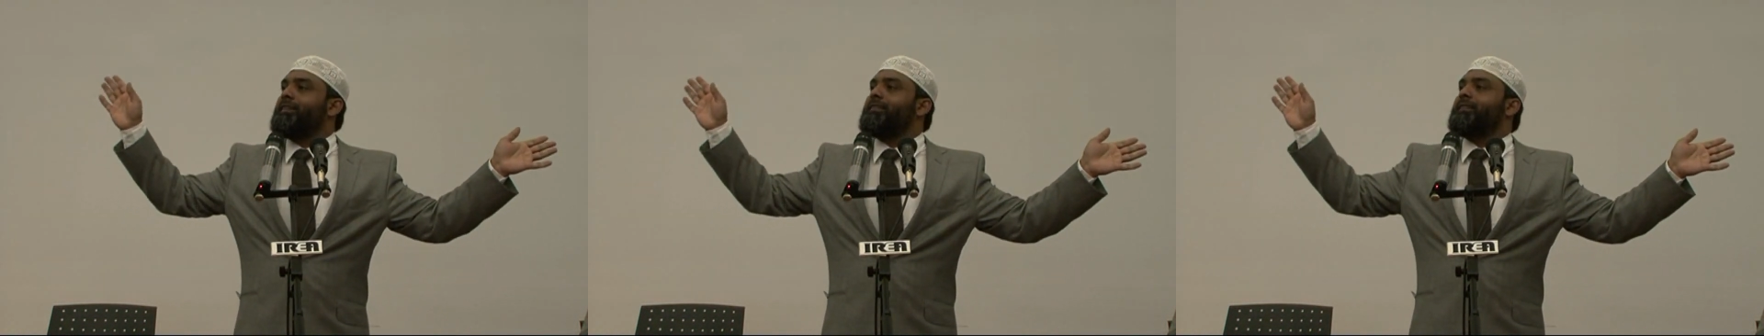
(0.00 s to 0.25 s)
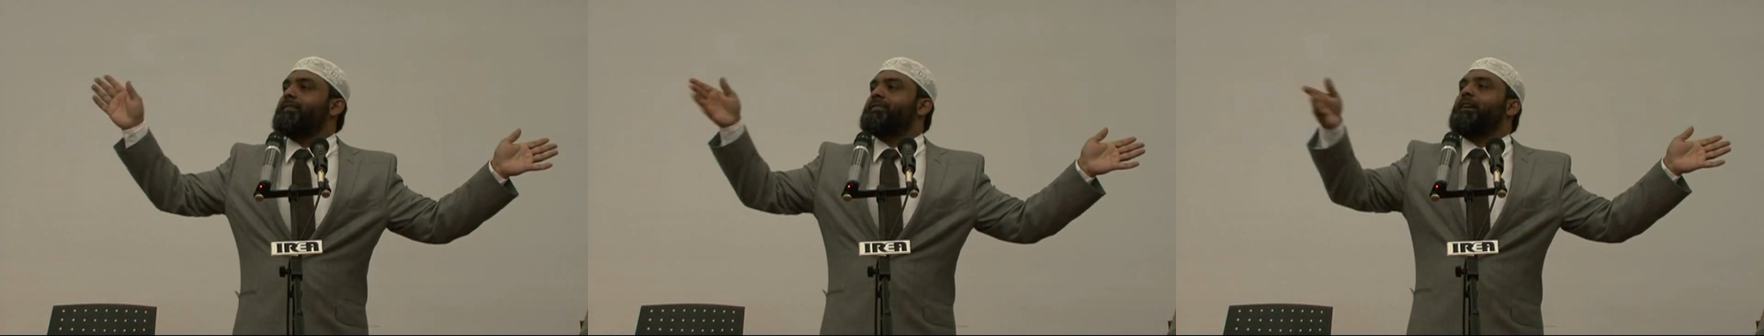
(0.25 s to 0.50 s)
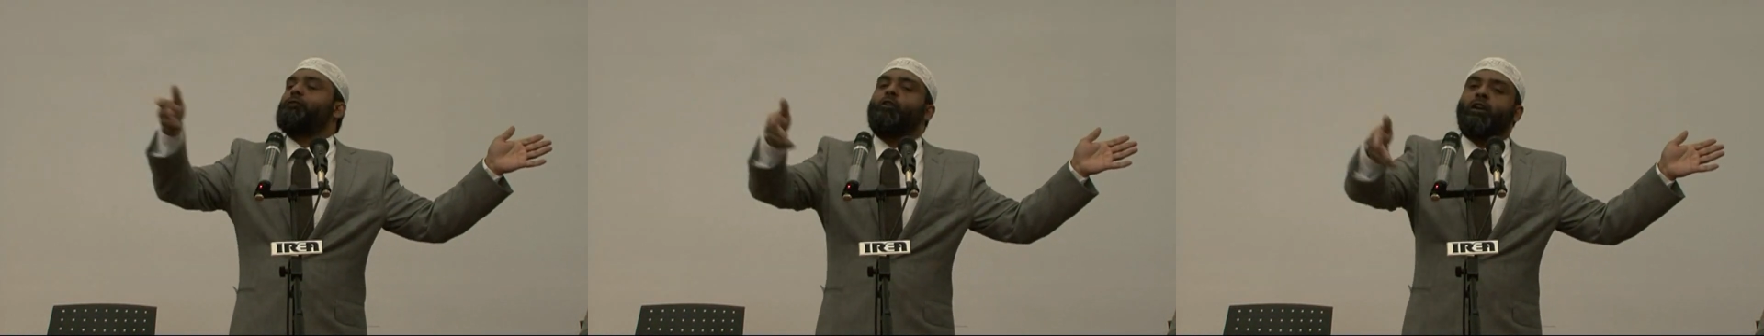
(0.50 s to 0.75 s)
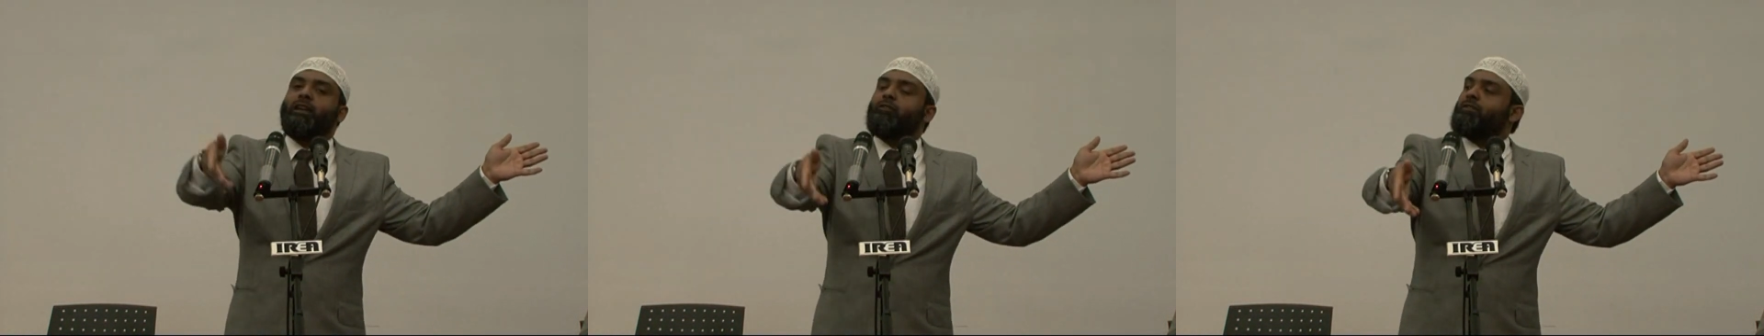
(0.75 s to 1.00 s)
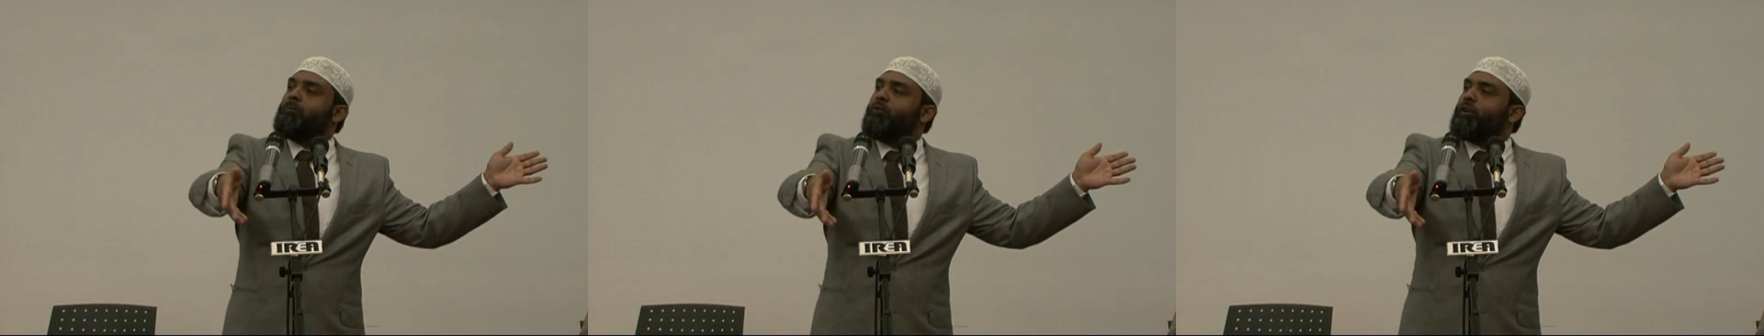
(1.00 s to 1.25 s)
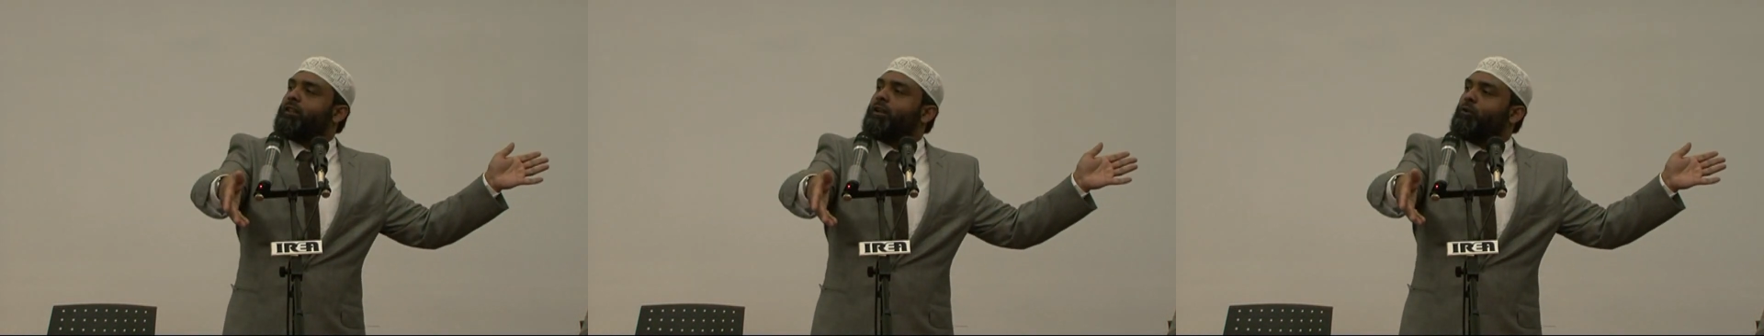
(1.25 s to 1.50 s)
Jesus said, "Forgive
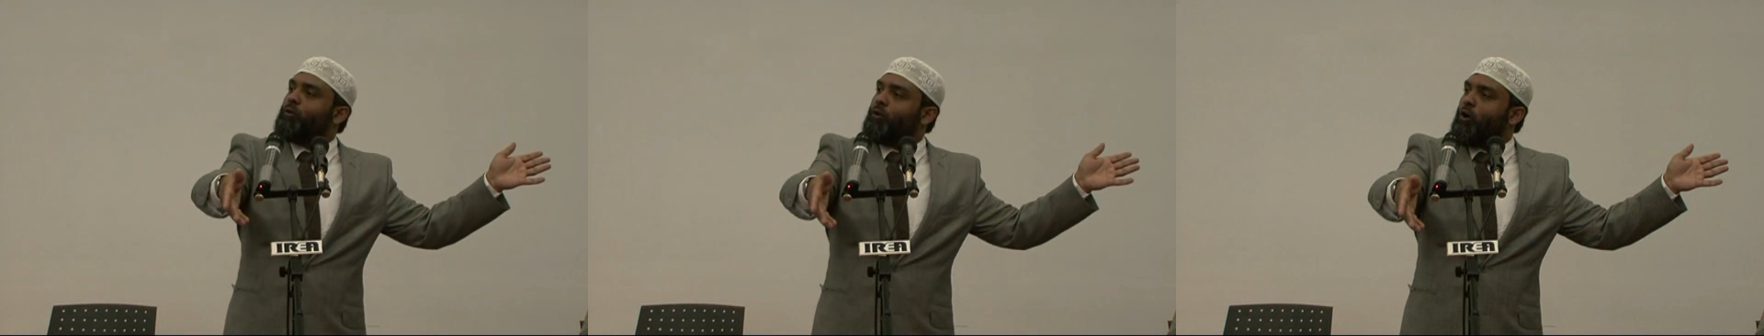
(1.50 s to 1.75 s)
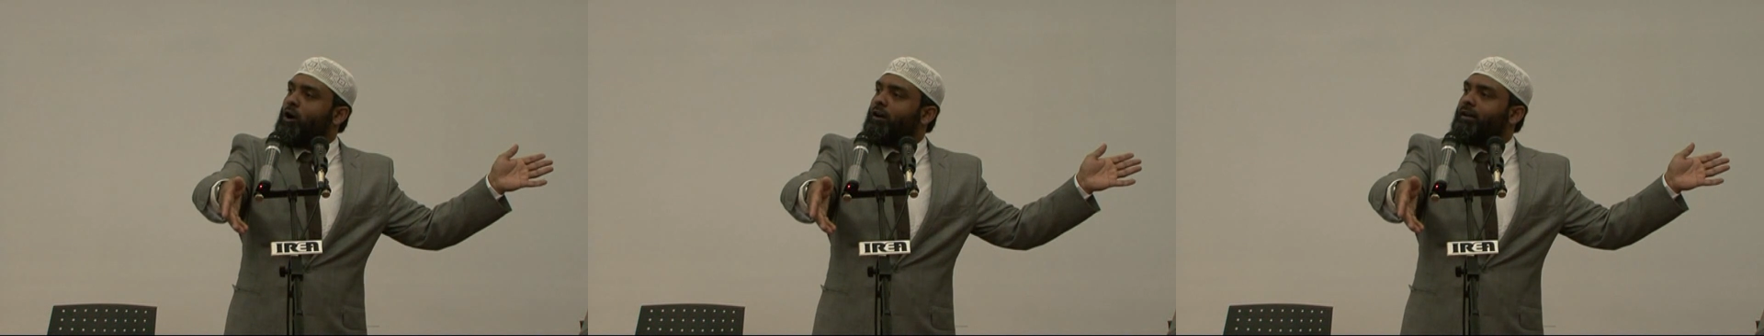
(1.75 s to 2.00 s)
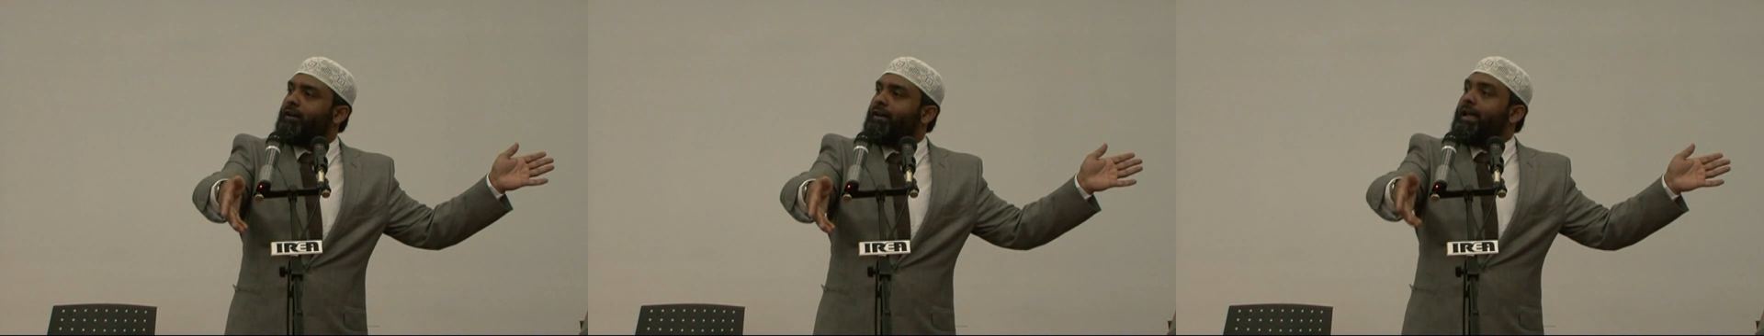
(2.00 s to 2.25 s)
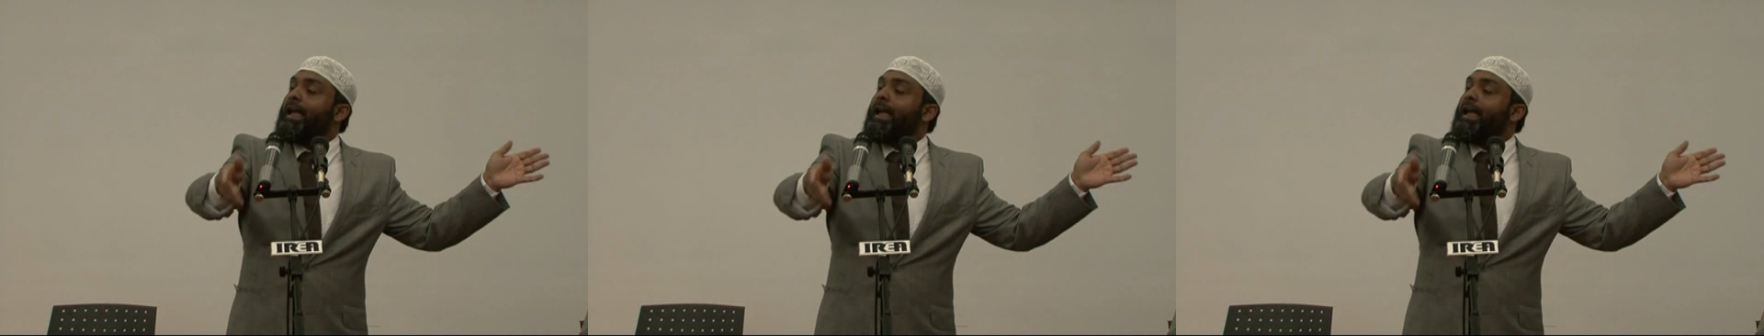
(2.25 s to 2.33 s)
them for they know not."